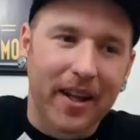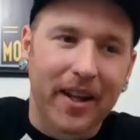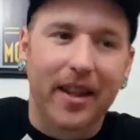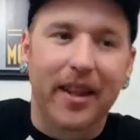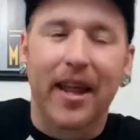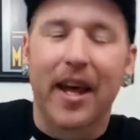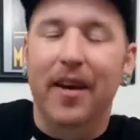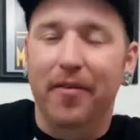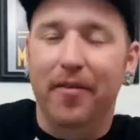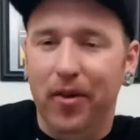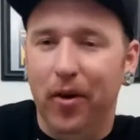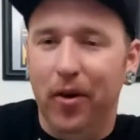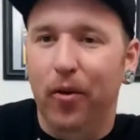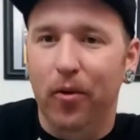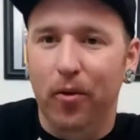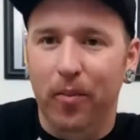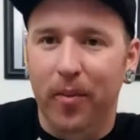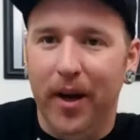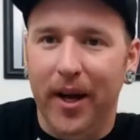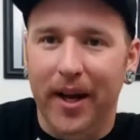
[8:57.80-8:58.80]
they've
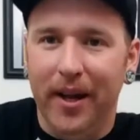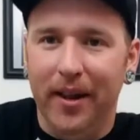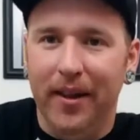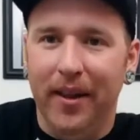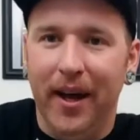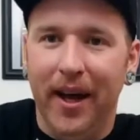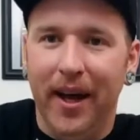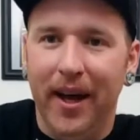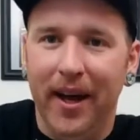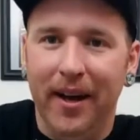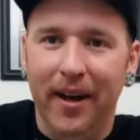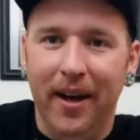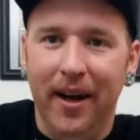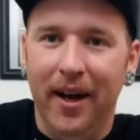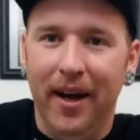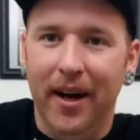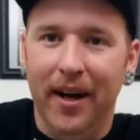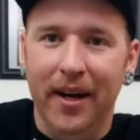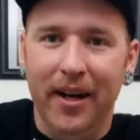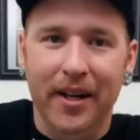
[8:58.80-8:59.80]
told me that
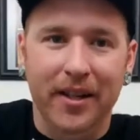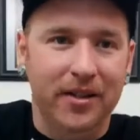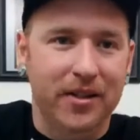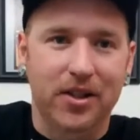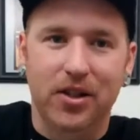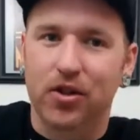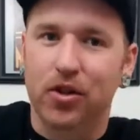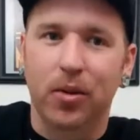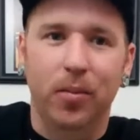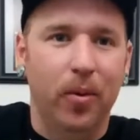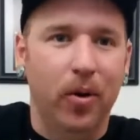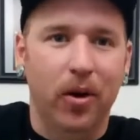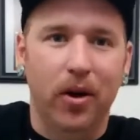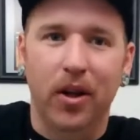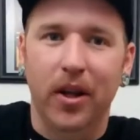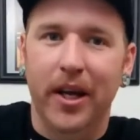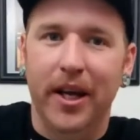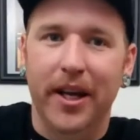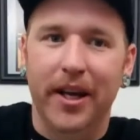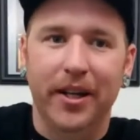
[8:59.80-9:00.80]
it's super
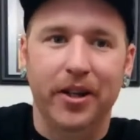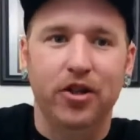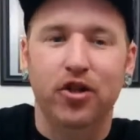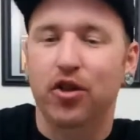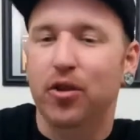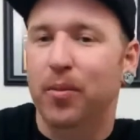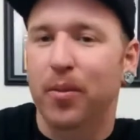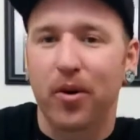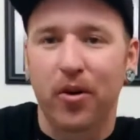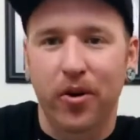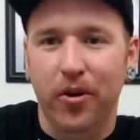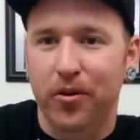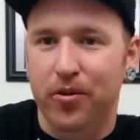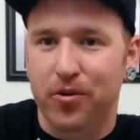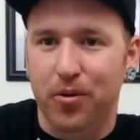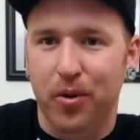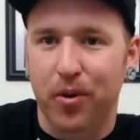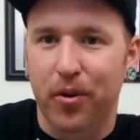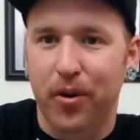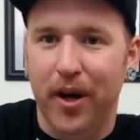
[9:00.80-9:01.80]
clean, super
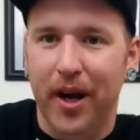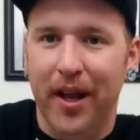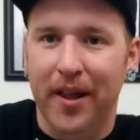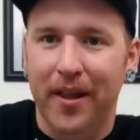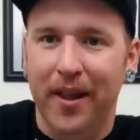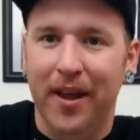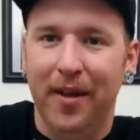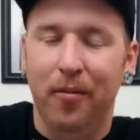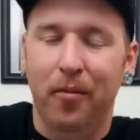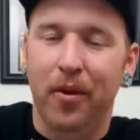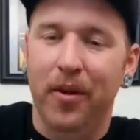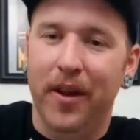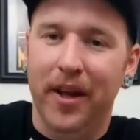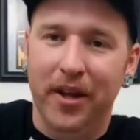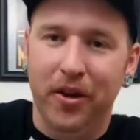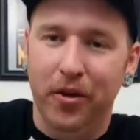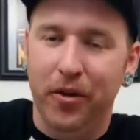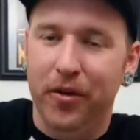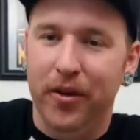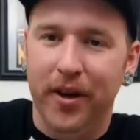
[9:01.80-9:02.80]
neutral. And then when they
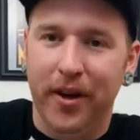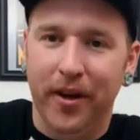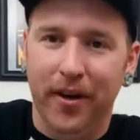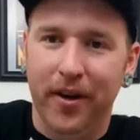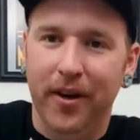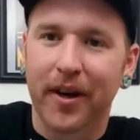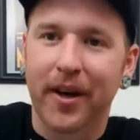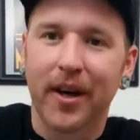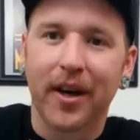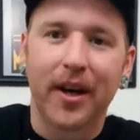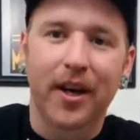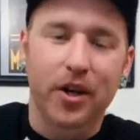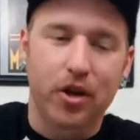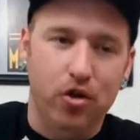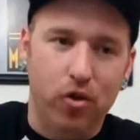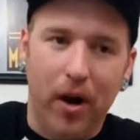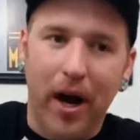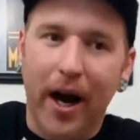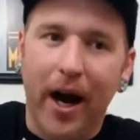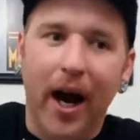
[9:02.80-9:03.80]
do their dry